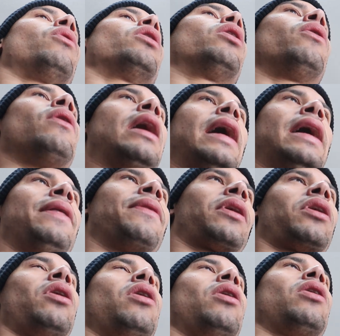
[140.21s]
oil in the
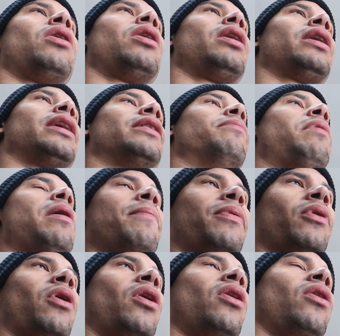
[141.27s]
car, got the
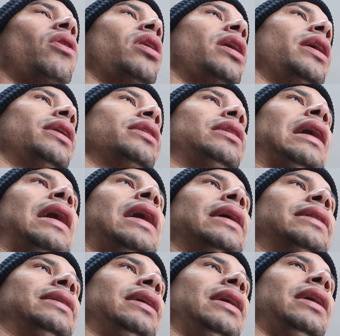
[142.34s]
bumper on,
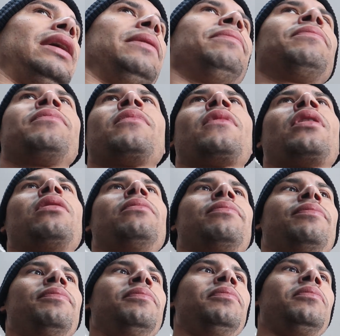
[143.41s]
got
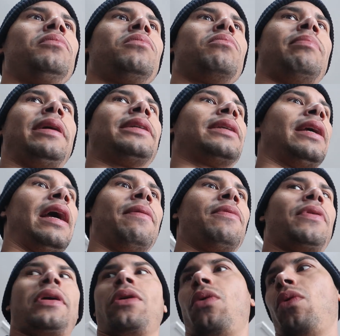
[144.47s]
basically
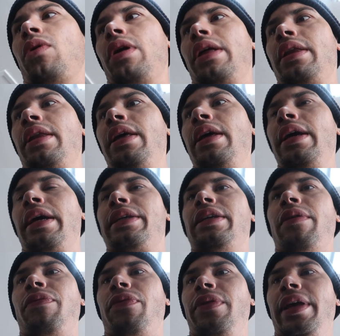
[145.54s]
everything on
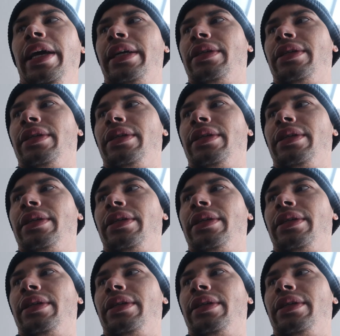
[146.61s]
except for the